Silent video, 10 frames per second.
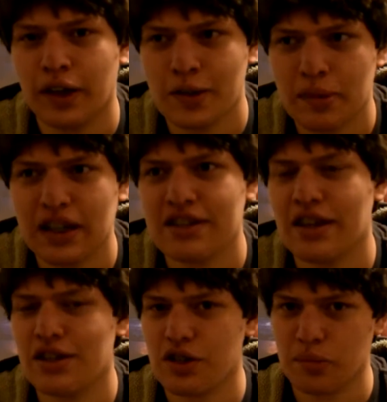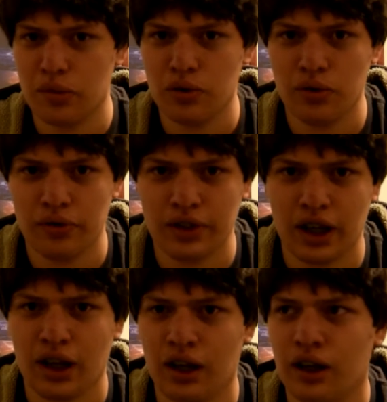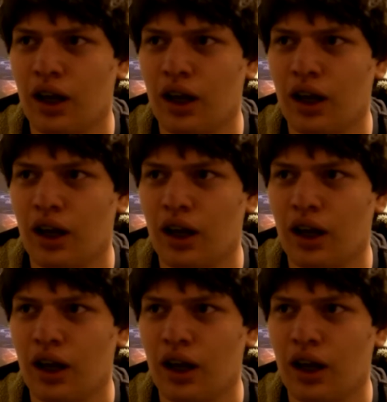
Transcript: That's because I just moved and